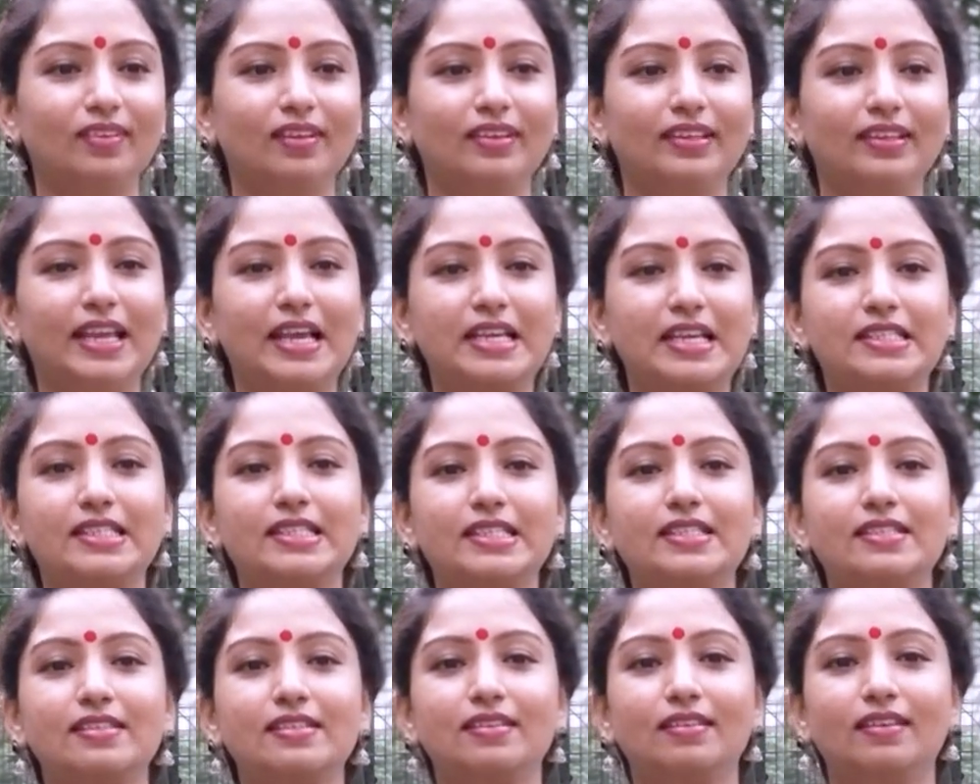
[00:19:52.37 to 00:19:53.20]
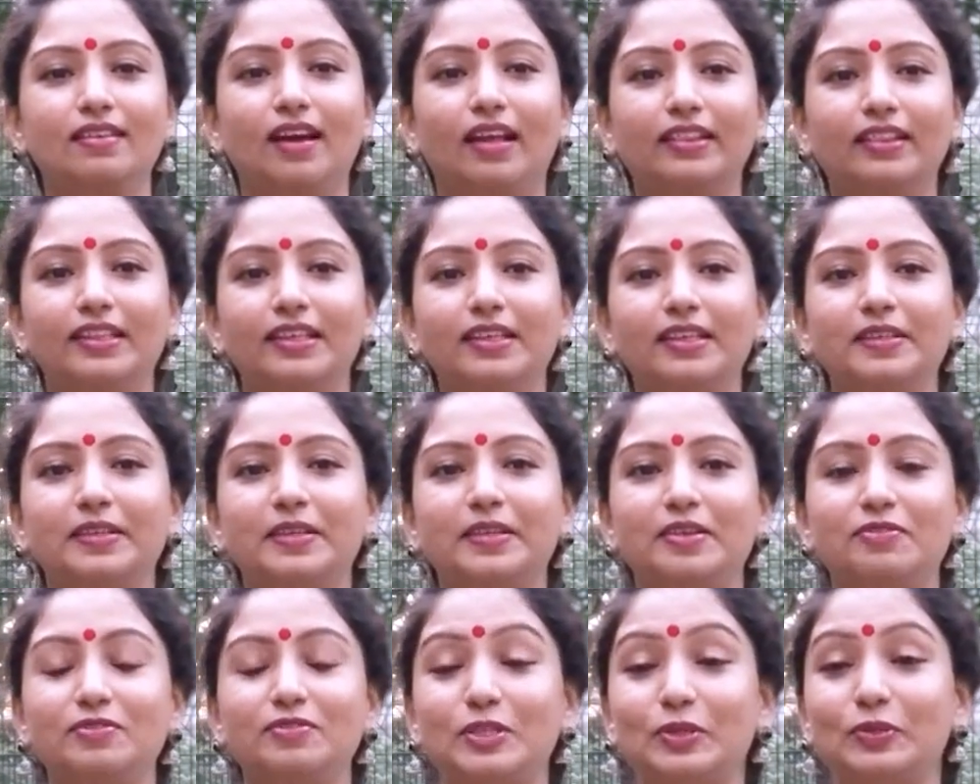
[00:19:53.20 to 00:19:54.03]
yes, Kathak
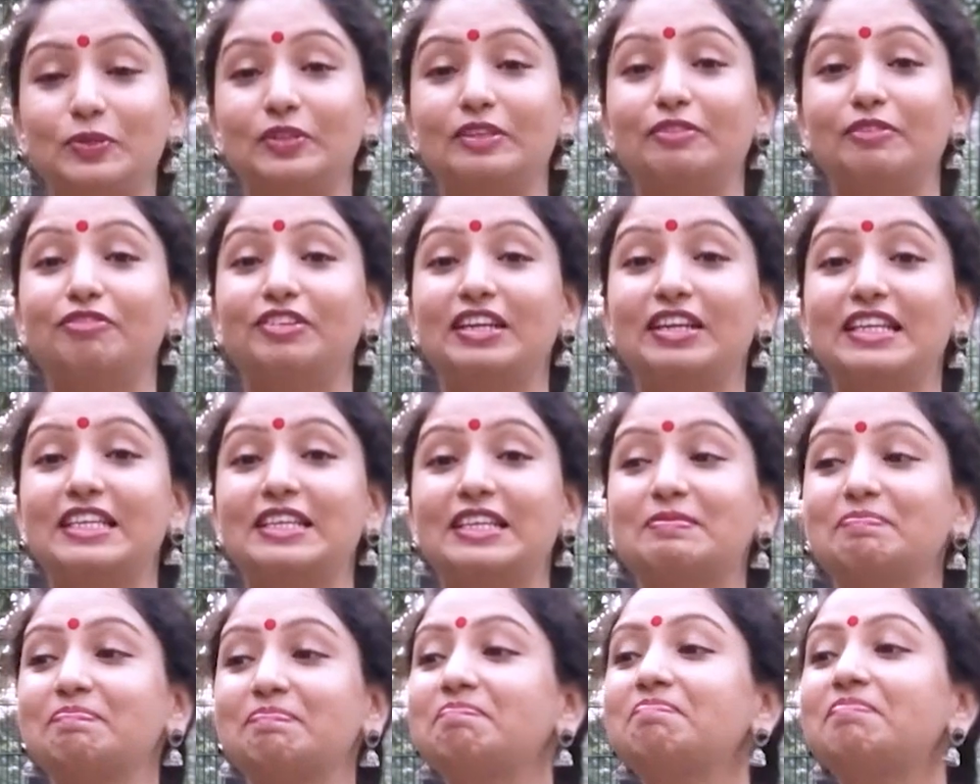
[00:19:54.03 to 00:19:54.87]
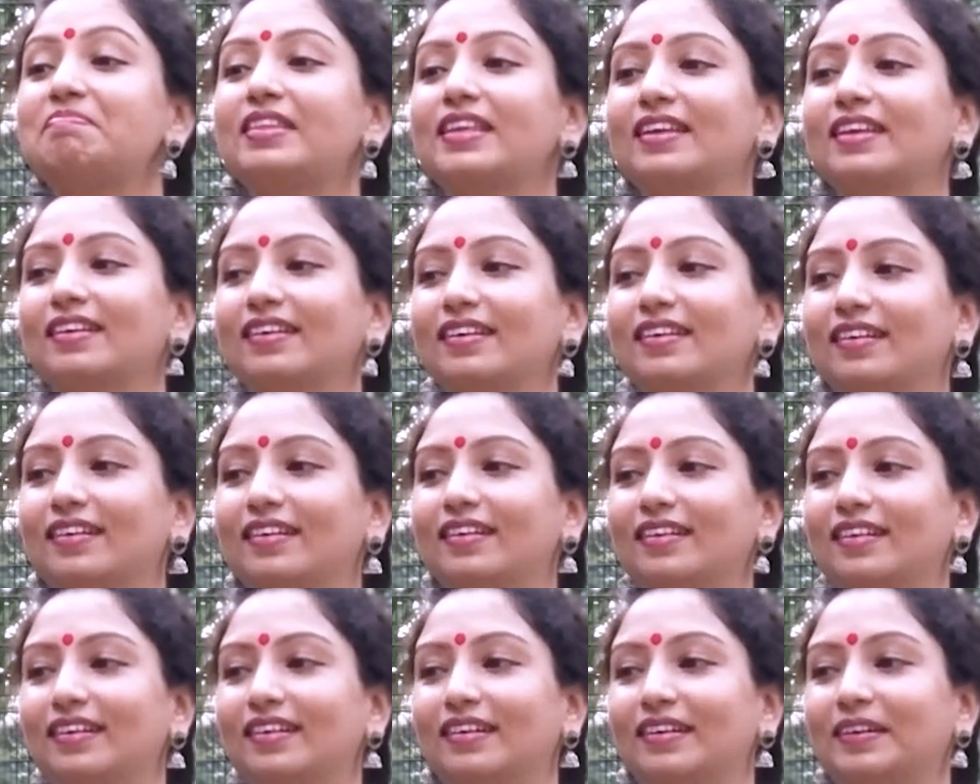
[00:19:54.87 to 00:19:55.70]
gives you the freedom
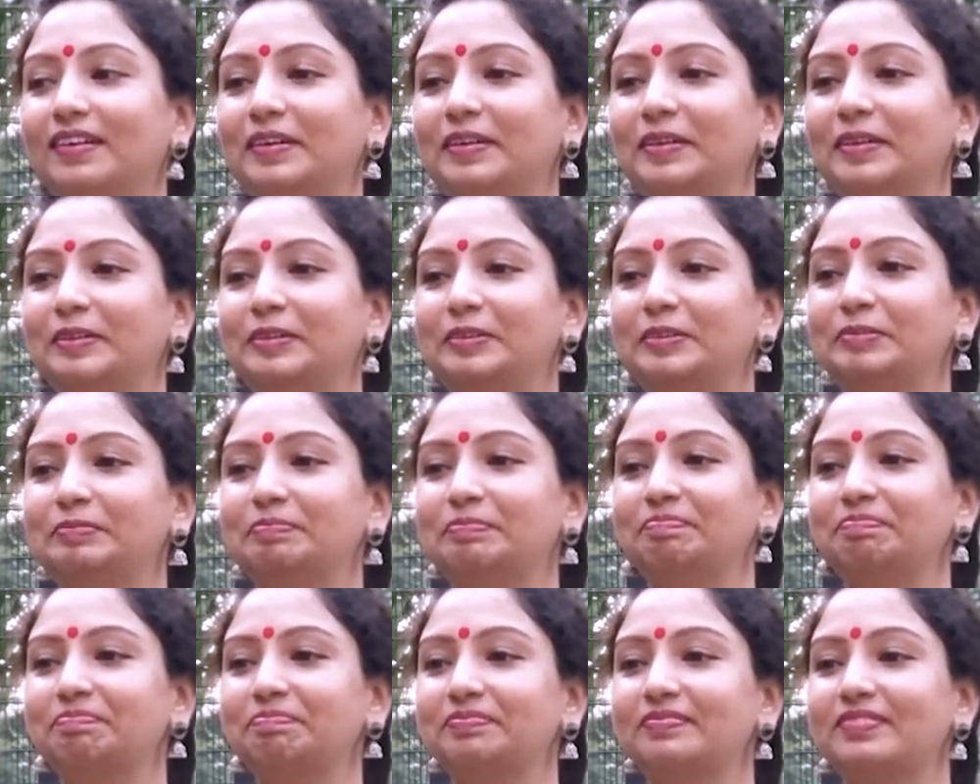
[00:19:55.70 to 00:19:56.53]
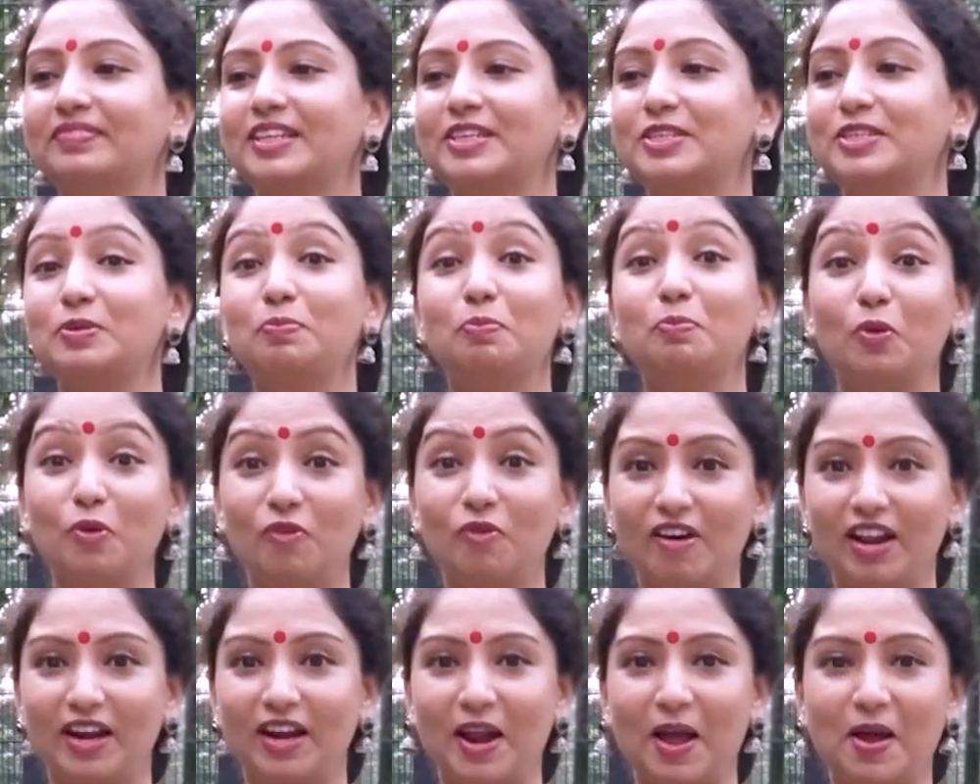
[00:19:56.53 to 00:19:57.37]
to
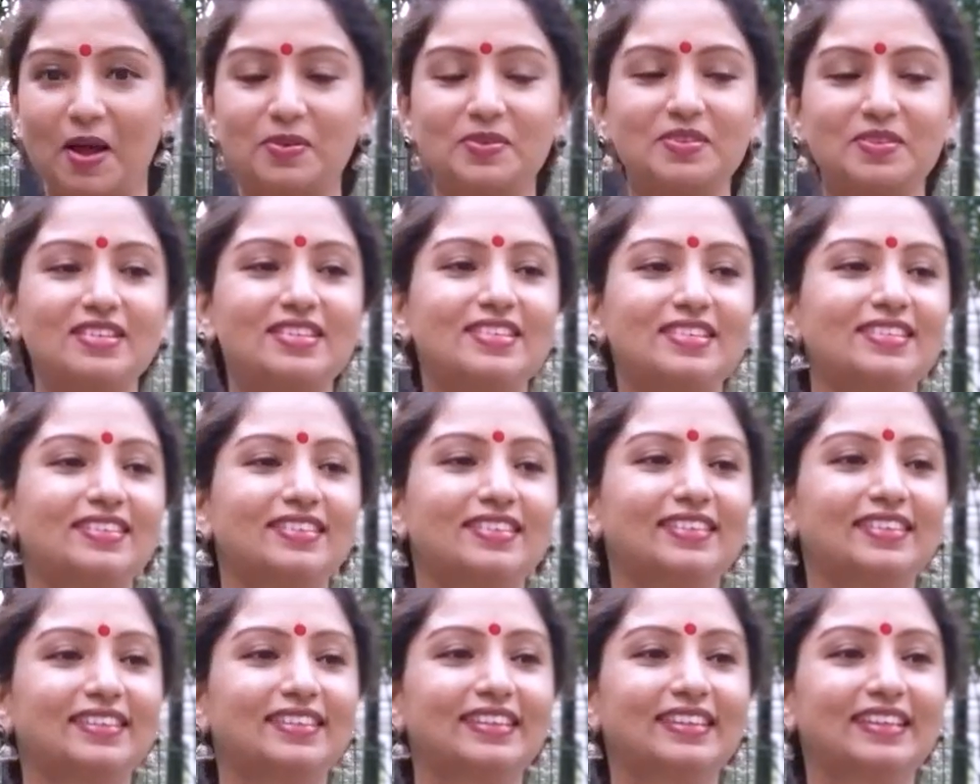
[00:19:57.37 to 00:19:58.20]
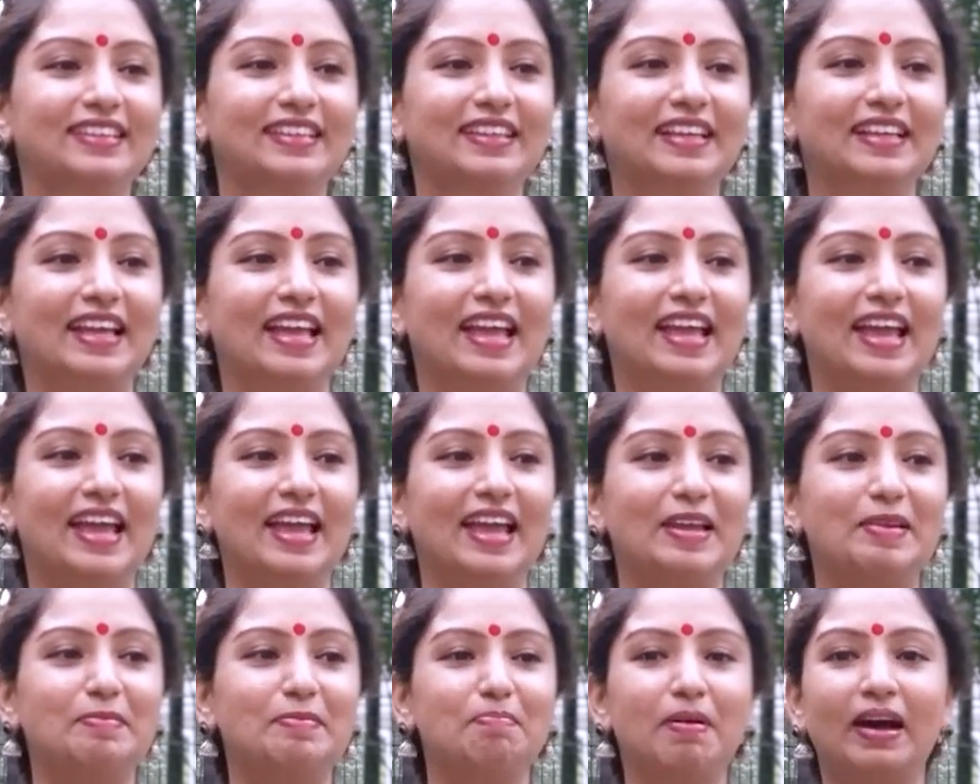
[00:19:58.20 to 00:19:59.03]
move around,
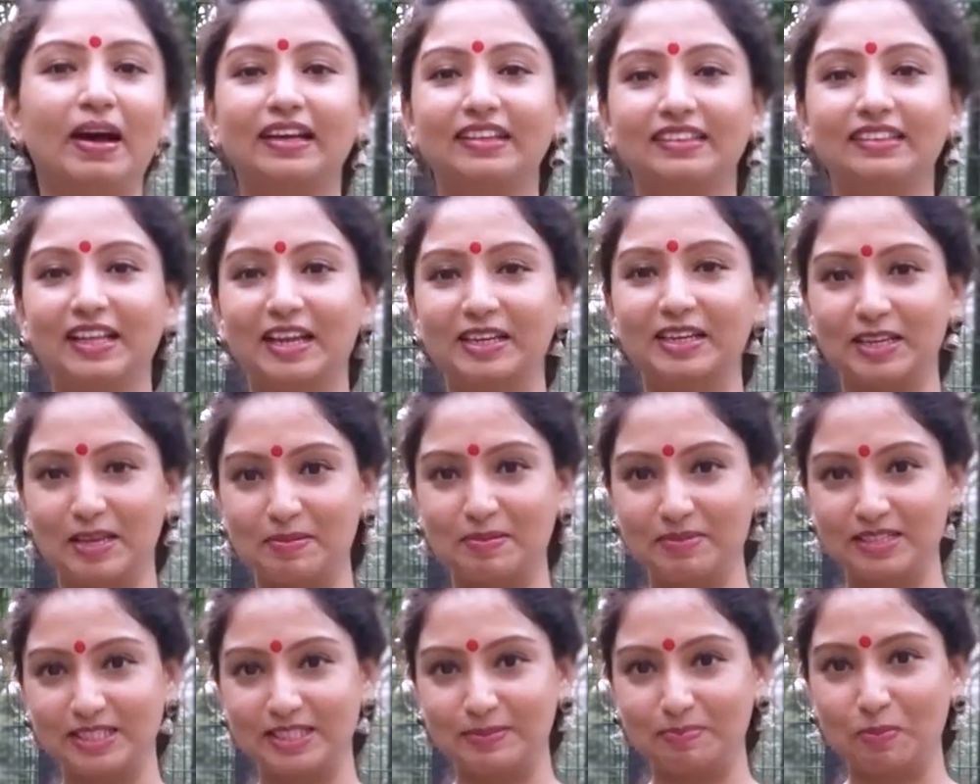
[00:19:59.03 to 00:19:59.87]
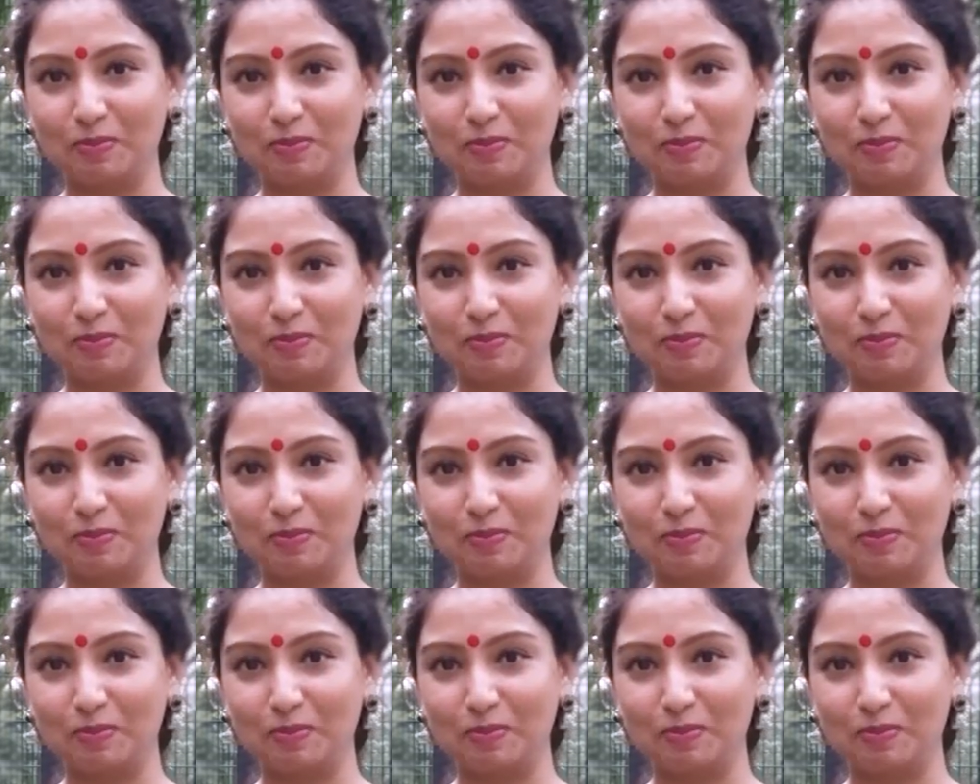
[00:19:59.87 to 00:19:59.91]
and Bharatanatyam is